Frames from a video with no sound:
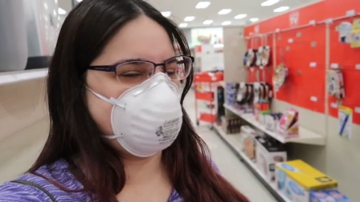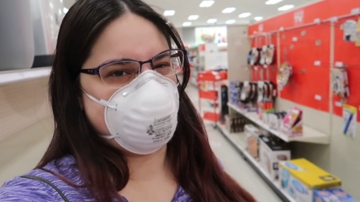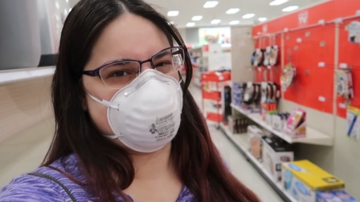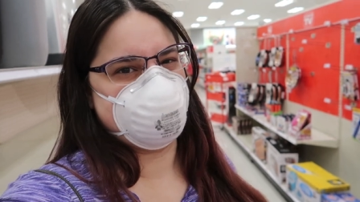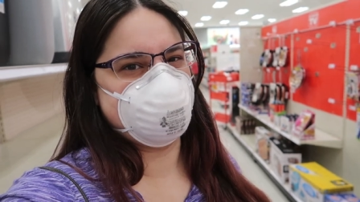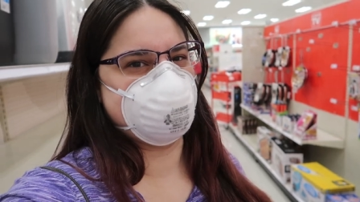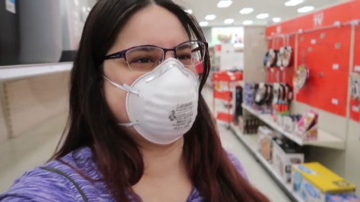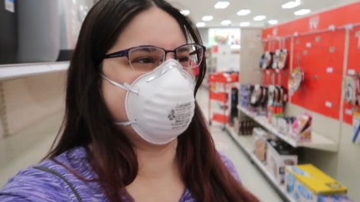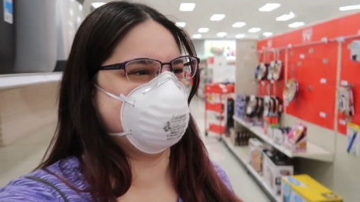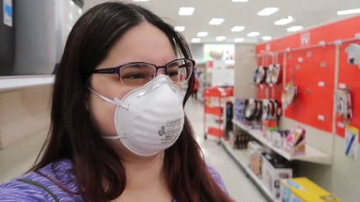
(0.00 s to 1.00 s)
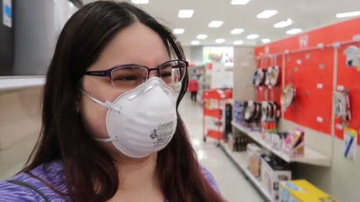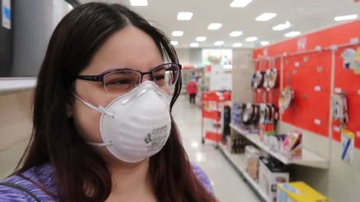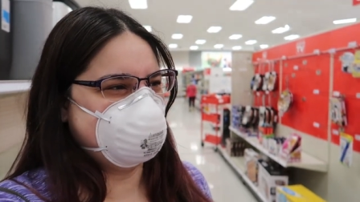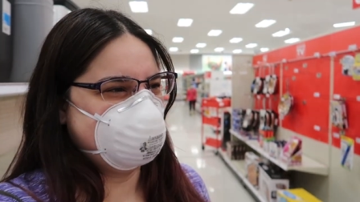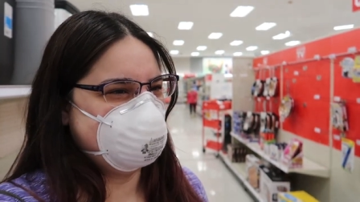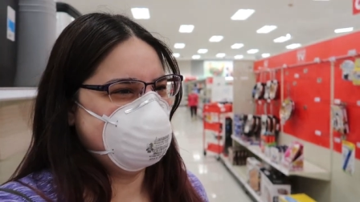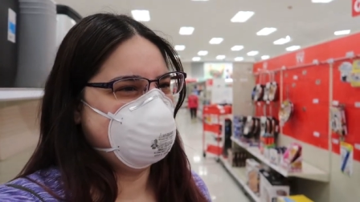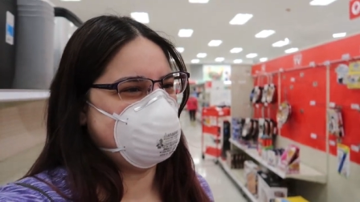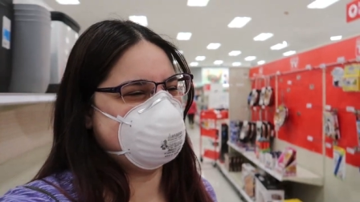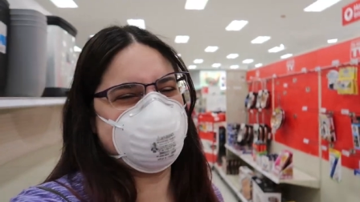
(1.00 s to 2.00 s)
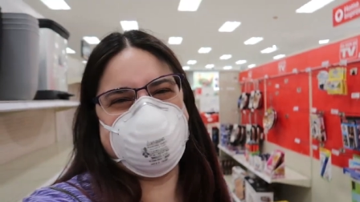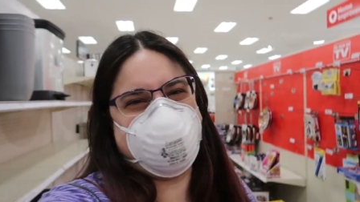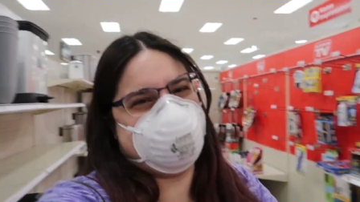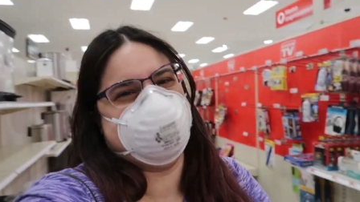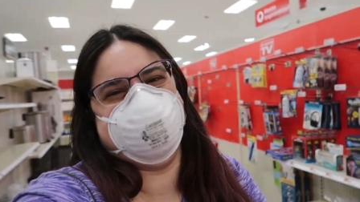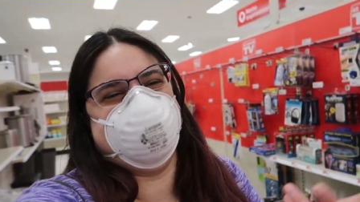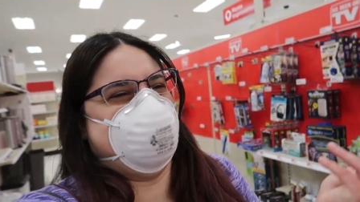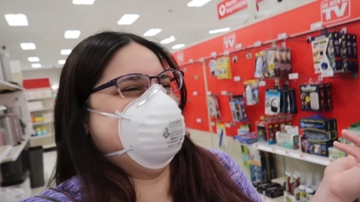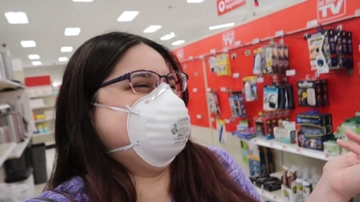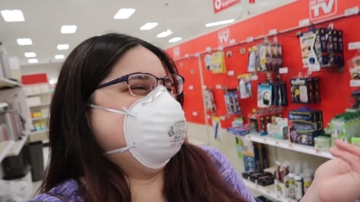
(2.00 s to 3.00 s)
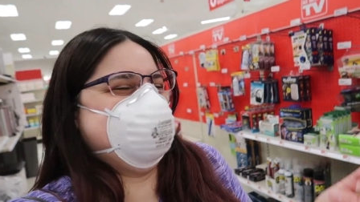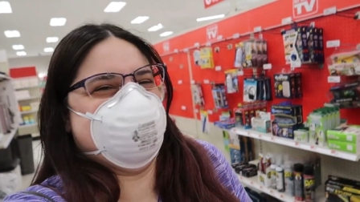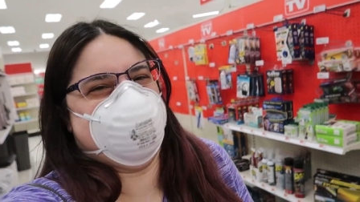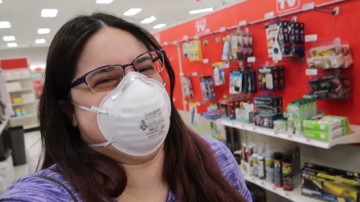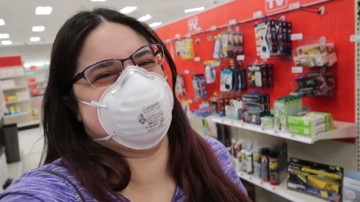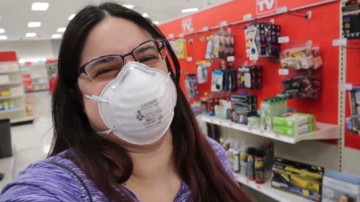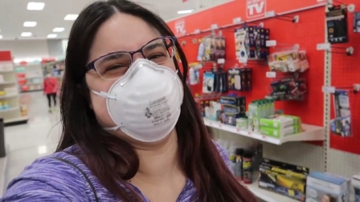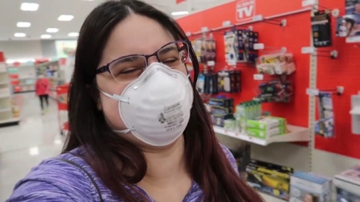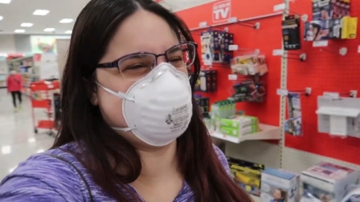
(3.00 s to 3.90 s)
Maybe, we'll see. Yeah. I'm just kind of asking you guys because he's not answering me.